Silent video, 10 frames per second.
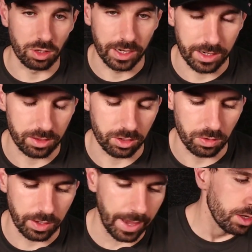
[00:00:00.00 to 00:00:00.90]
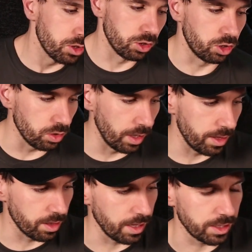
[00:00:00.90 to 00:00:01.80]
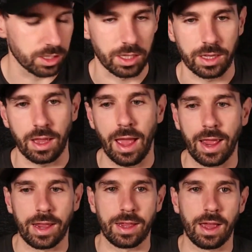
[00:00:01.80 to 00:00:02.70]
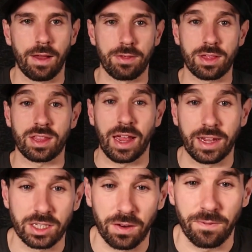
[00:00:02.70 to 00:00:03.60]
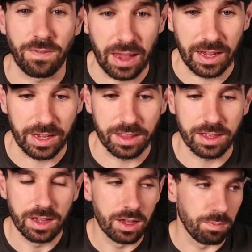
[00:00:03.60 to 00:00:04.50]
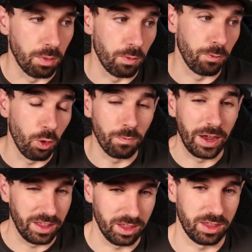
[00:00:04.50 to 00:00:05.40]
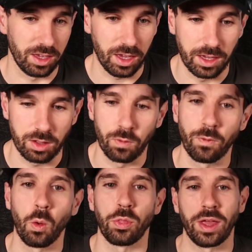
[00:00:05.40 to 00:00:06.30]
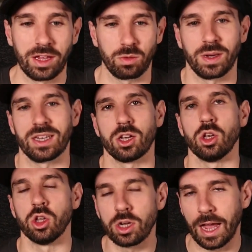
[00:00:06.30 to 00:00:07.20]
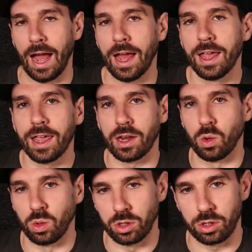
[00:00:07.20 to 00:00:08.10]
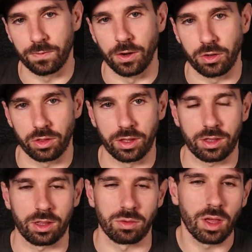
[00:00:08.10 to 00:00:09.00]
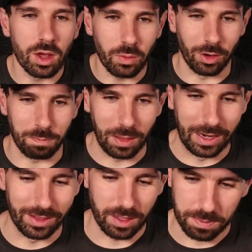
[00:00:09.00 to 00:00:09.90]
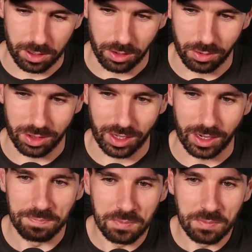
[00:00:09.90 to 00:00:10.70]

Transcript: leads that you get? To do this, there's actually a stage and a phase, well, 4 phases I think it is, or 4 things we need to look at in order to focus on this. Because when I was planning this episode, I was thinking,